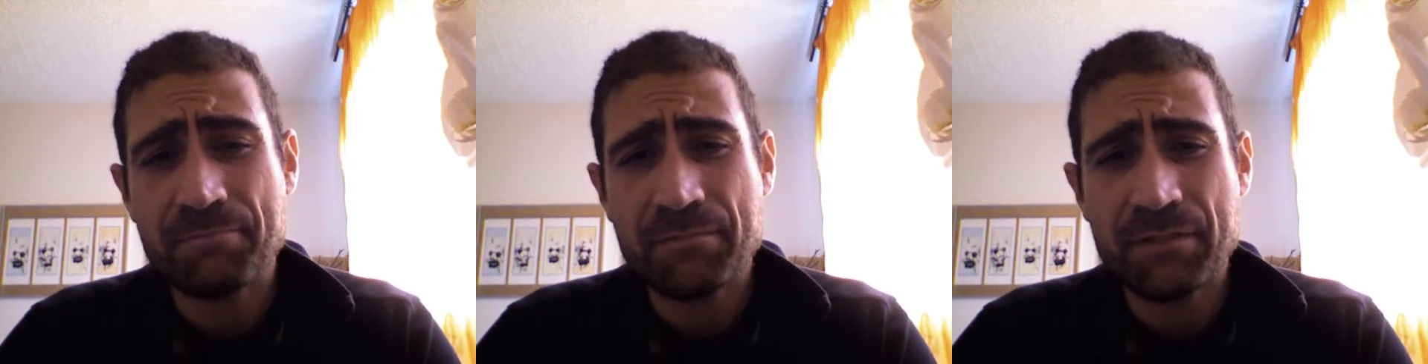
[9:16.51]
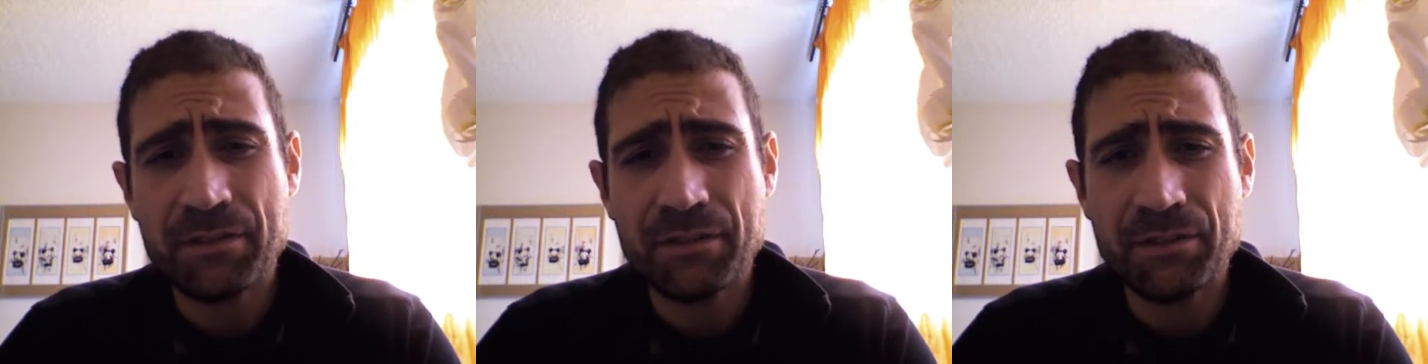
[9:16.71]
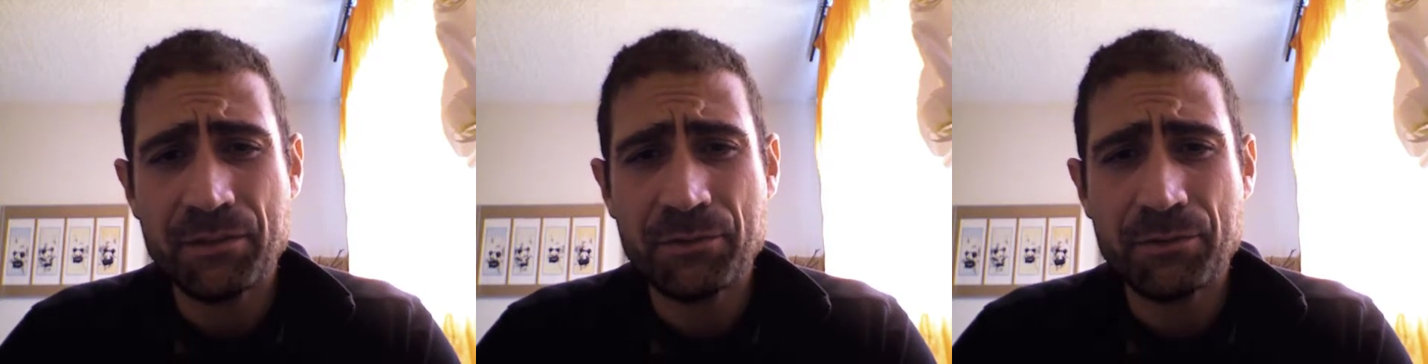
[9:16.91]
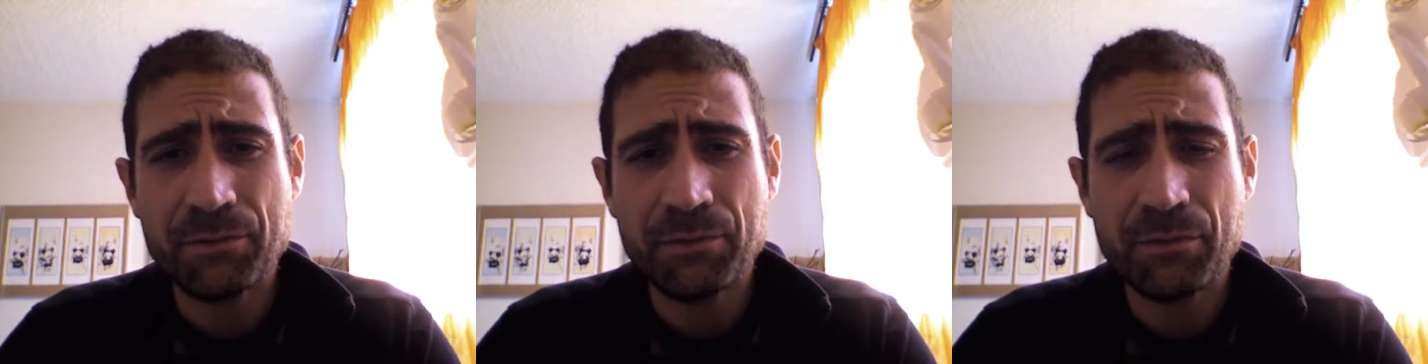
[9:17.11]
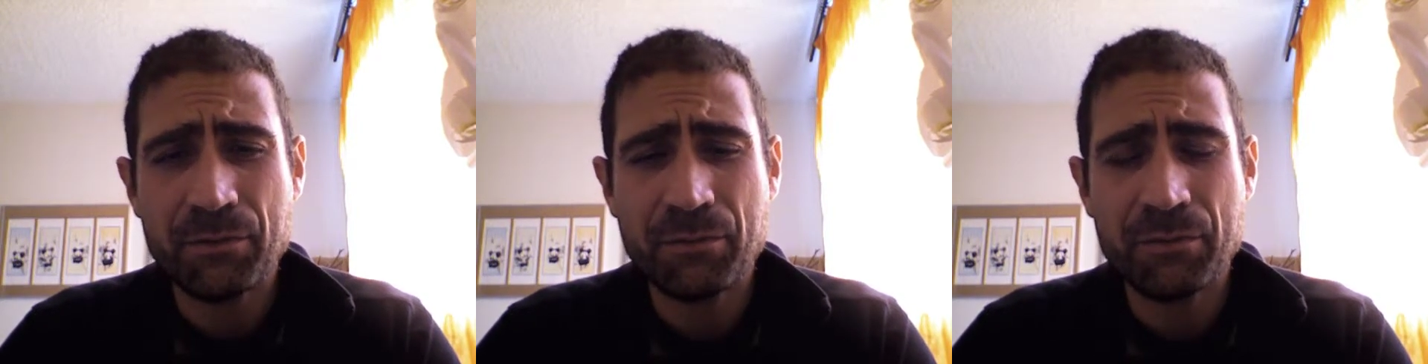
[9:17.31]
See you
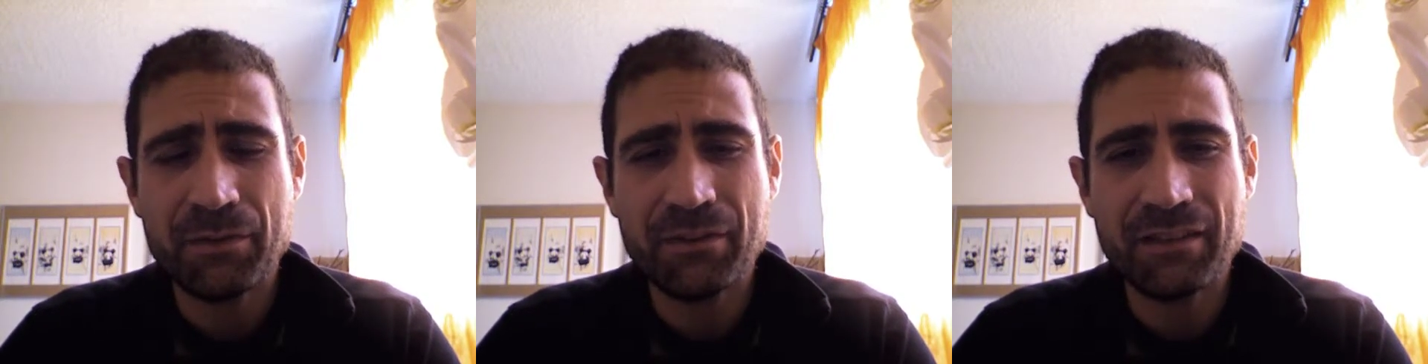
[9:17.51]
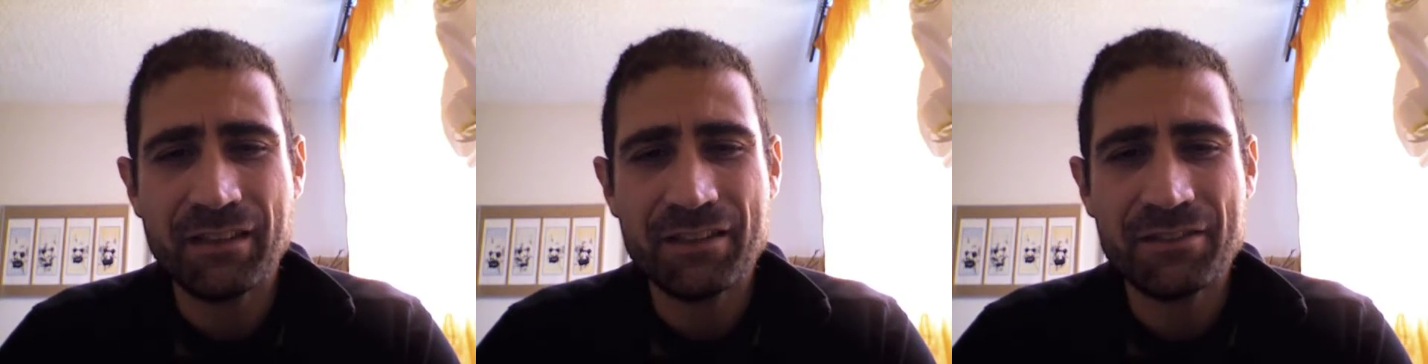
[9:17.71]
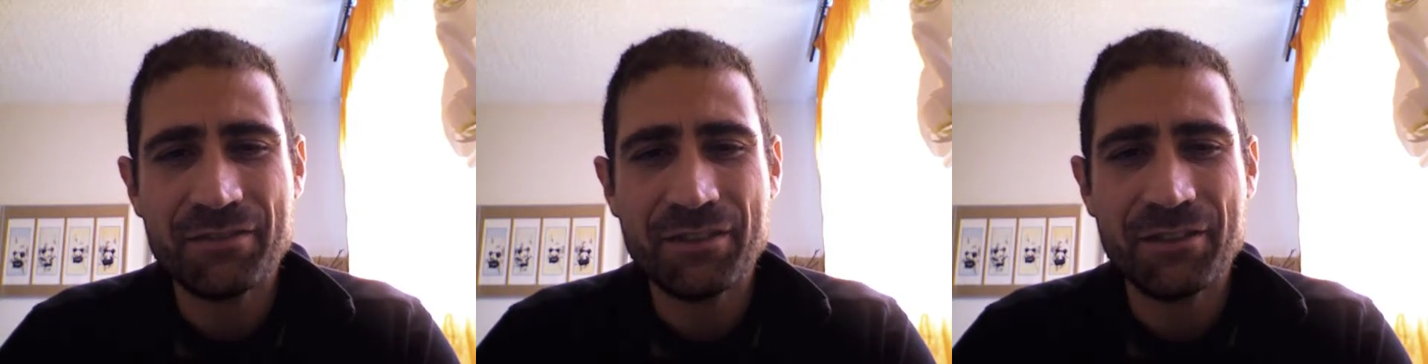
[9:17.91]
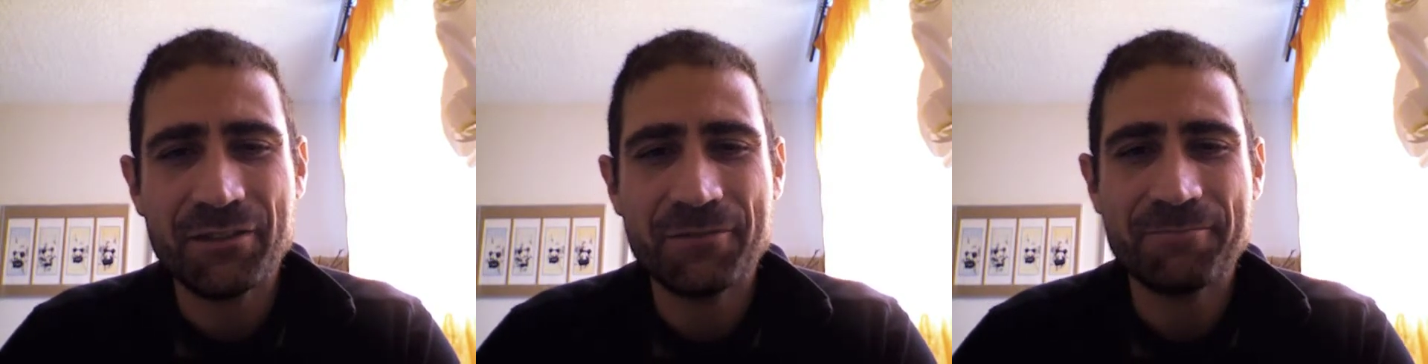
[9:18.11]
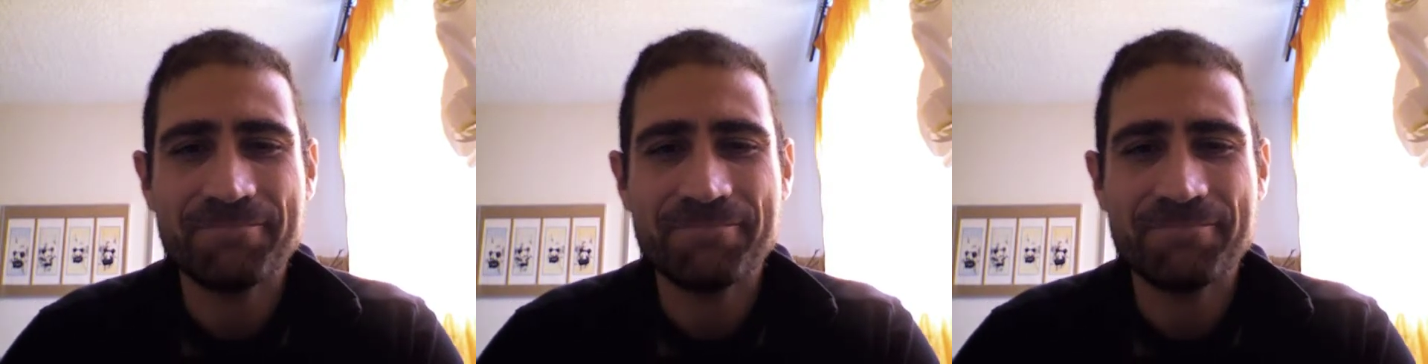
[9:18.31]
with the next video.